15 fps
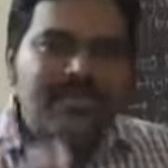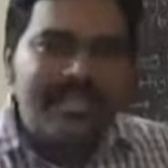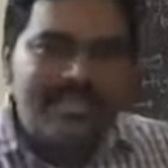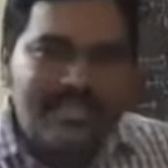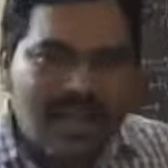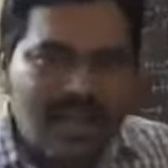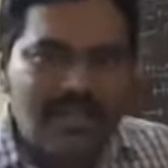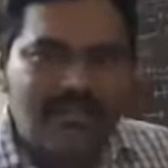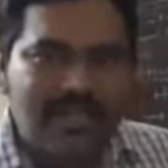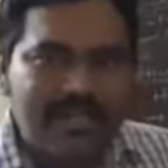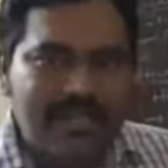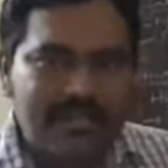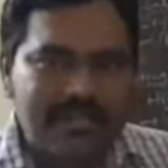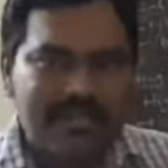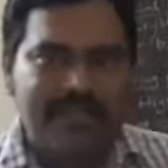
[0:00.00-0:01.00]
dissolve
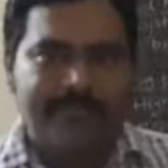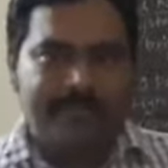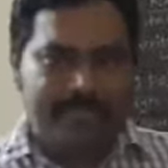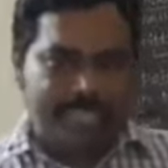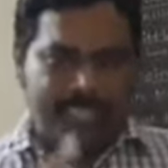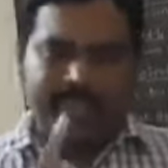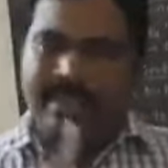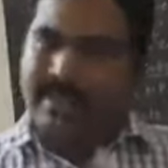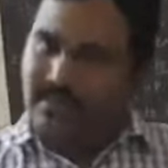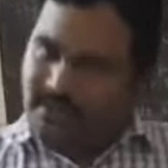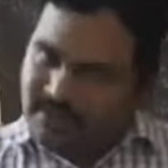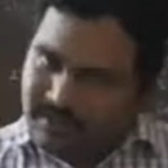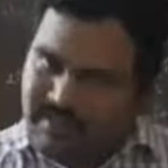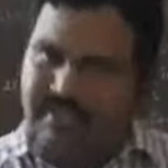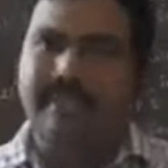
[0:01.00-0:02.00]
in
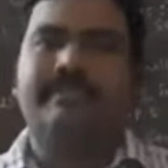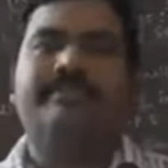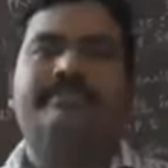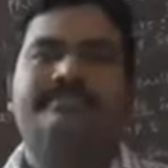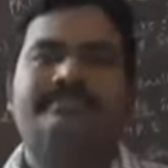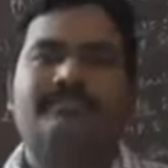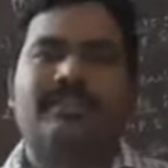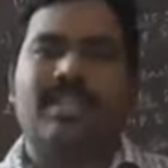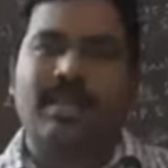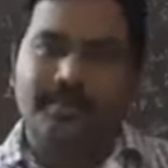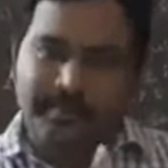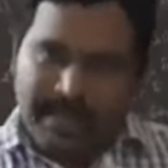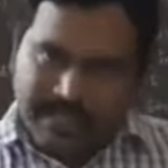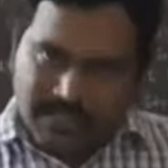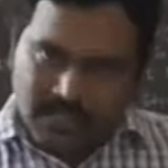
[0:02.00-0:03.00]
kerosene,
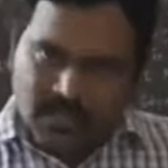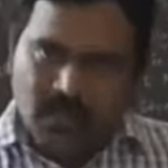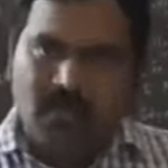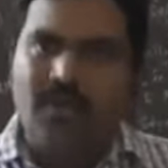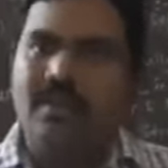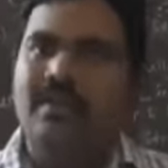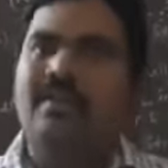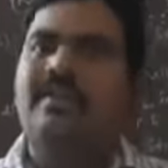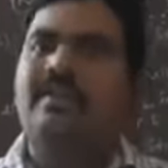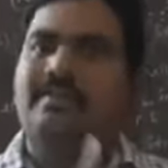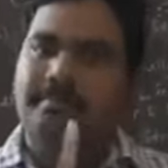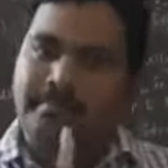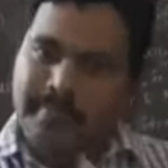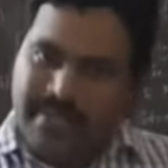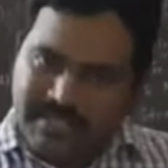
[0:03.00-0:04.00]
petrol,
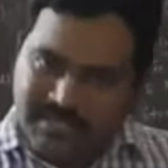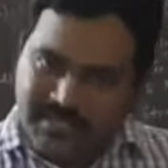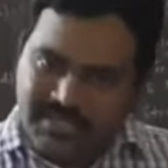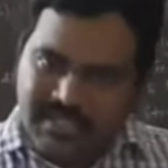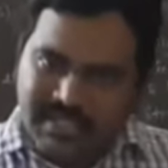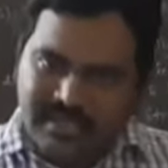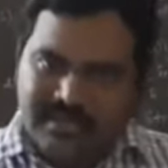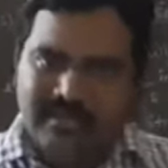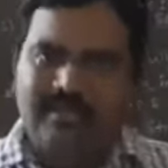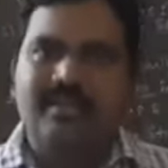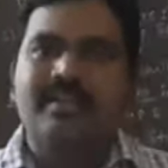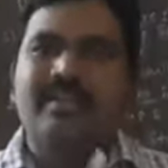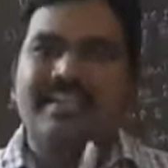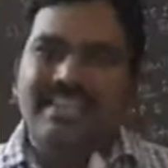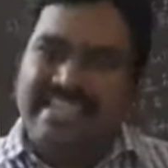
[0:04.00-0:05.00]
benzene,
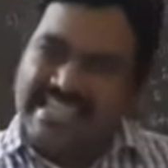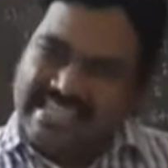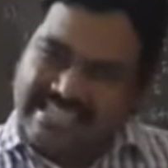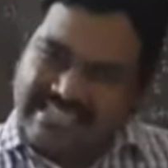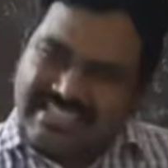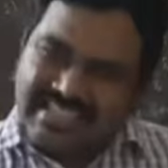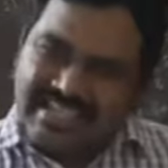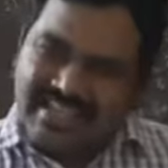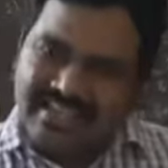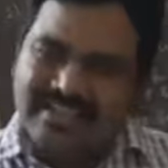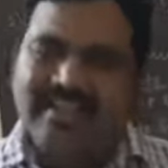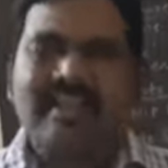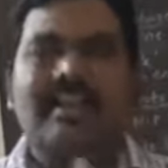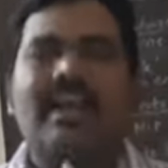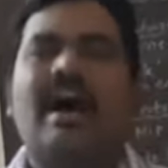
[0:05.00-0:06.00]

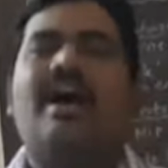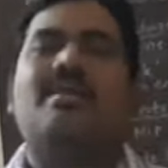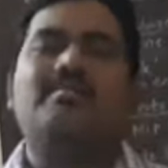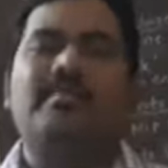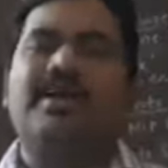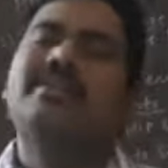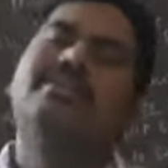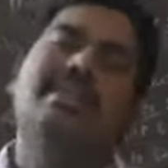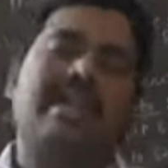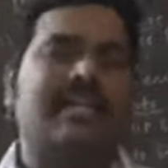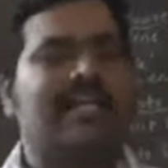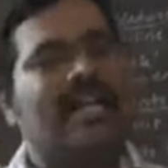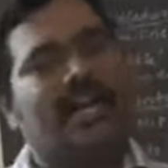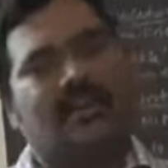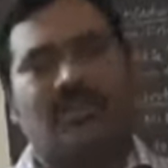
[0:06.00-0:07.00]
ether, carbon
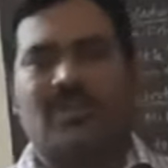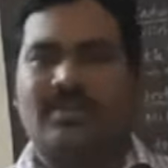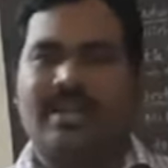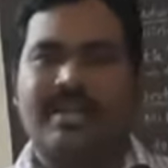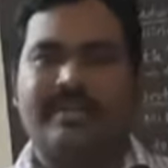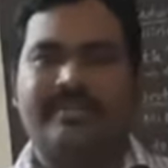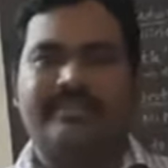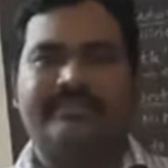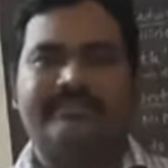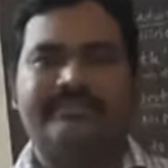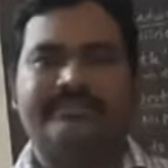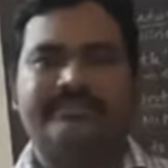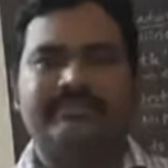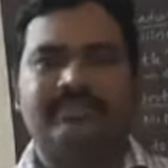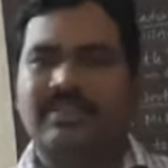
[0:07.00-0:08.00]
tetrachloride.
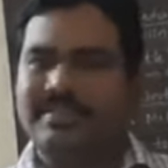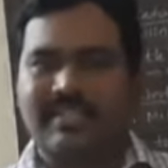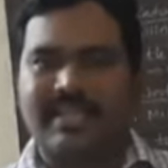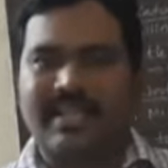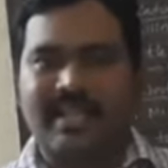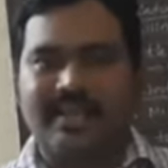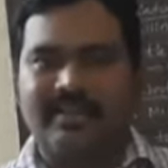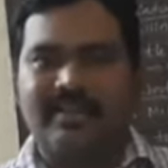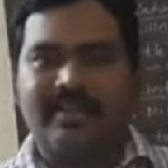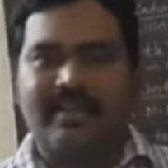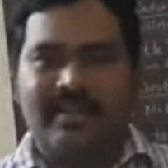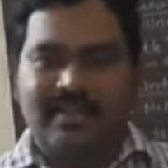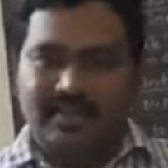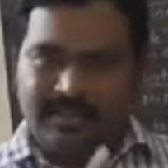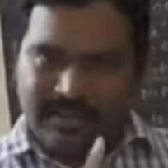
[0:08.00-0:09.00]
Once again,
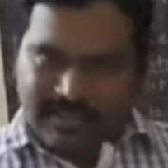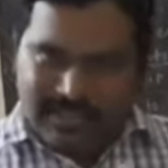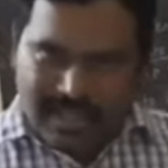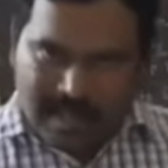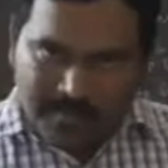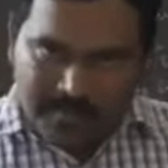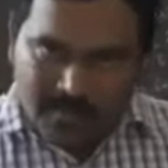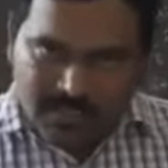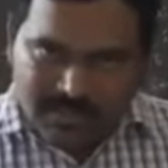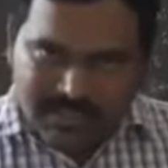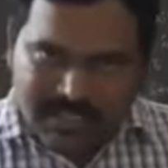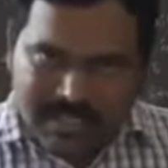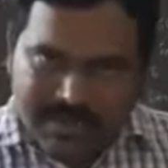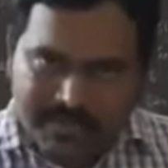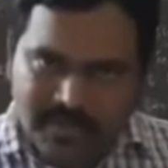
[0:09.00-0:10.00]
these compounds are
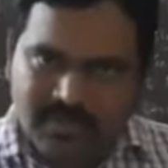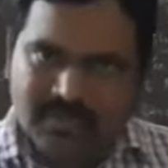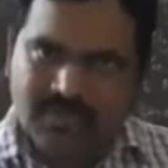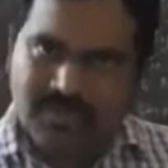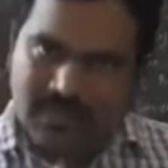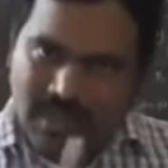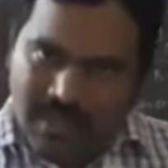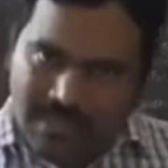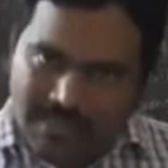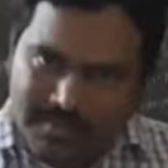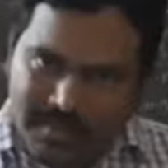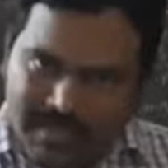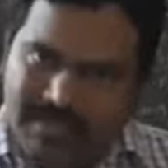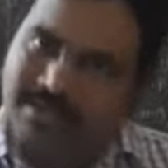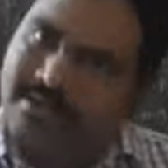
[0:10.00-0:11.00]
able to soluble
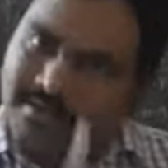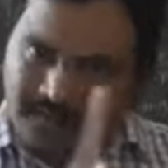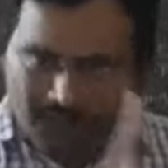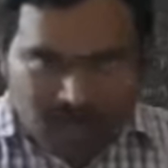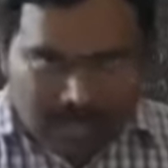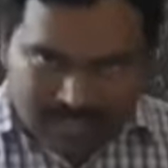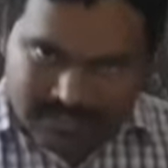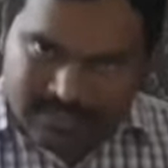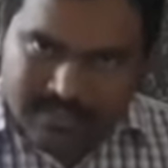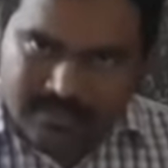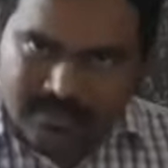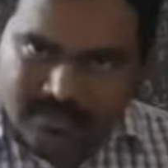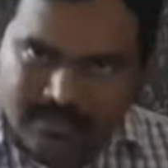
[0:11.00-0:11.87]
in water,